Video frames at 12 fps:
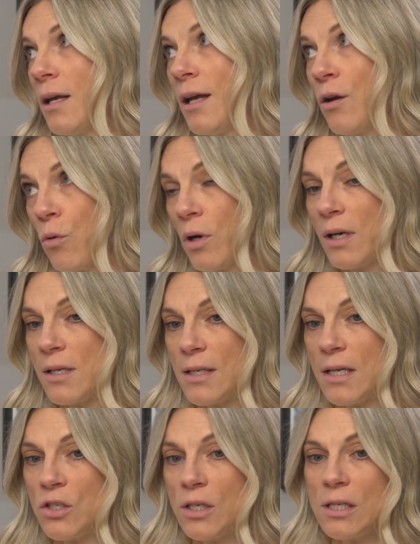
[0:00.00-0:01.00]
and
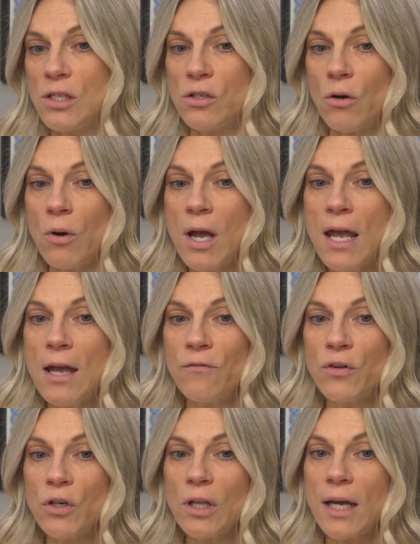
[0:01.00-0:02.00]
organization. So if
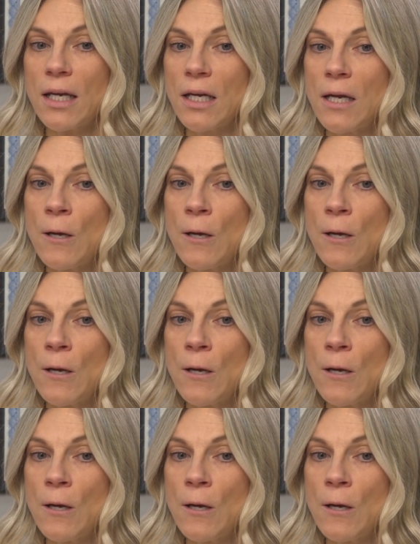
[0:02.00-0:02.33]
you're like,